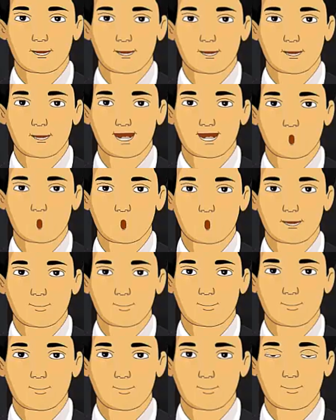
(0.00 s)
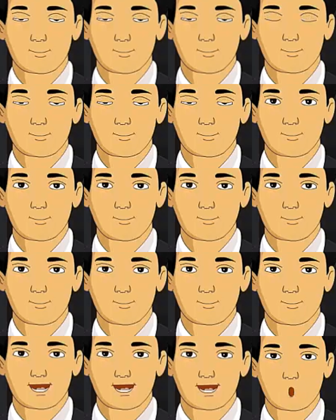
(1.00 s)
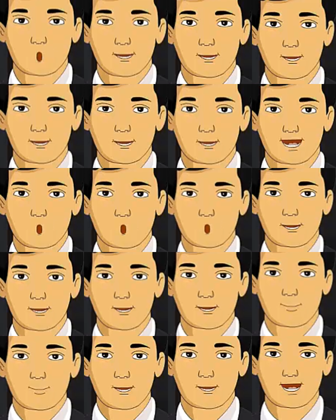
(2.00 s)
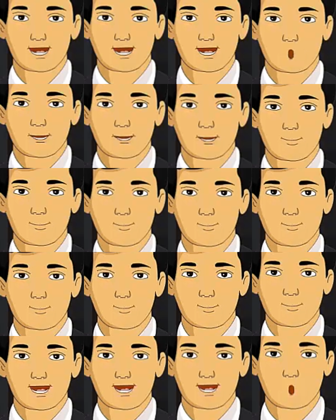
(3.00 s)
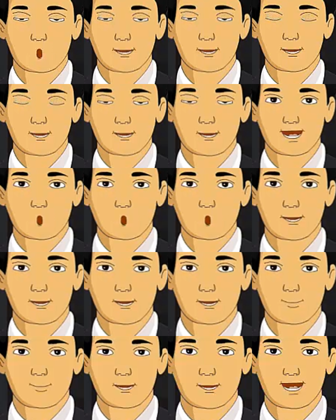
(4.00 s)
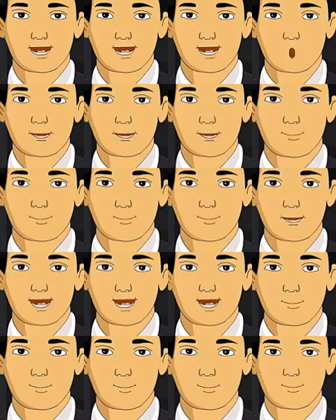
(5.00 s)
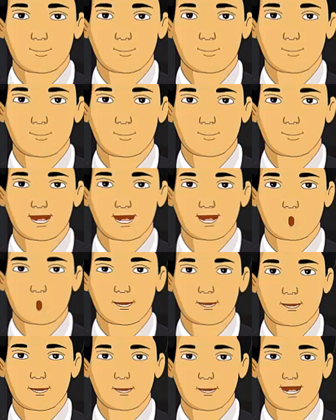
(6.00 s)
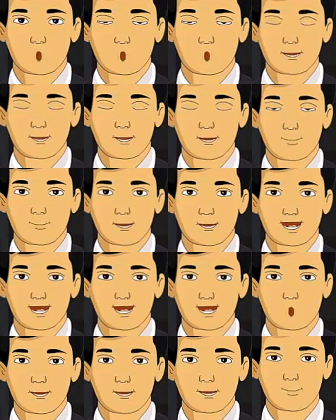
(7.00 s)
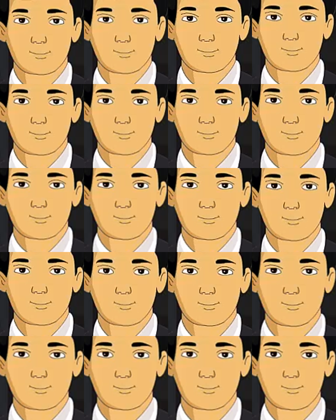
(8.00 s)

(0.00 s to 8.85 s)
Mountain soil. Mountain soil is formed with the collection of organic matter coming from the forest vegetation.